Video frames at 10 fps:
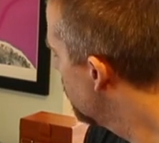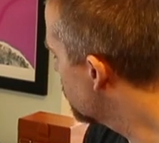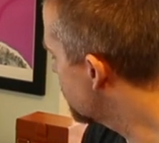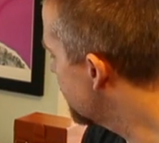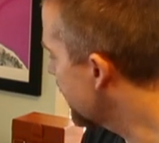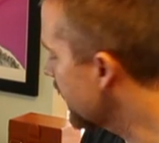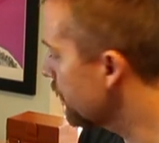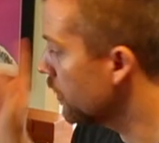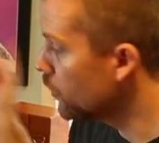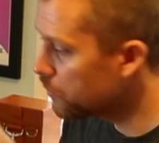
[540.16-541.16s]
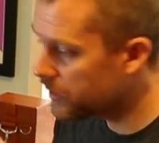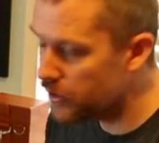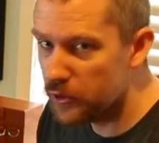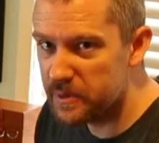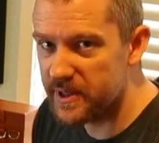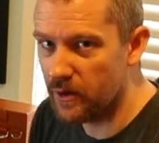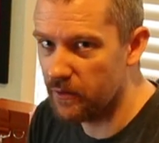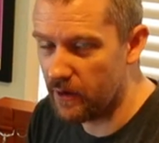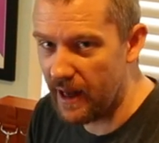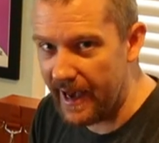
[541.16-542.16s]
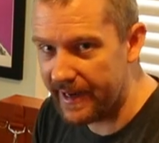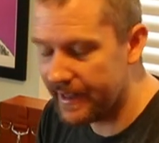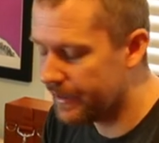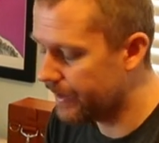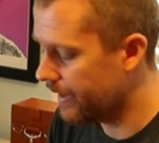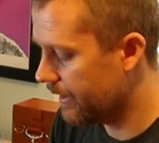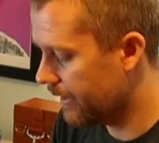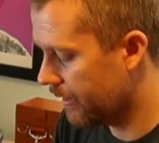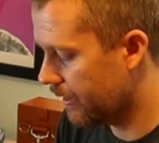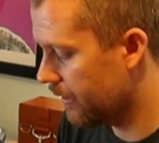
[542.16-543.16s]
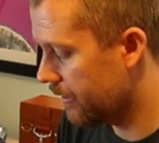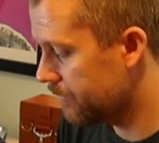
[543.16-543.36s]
just setting up loom cubes, so for lighting, and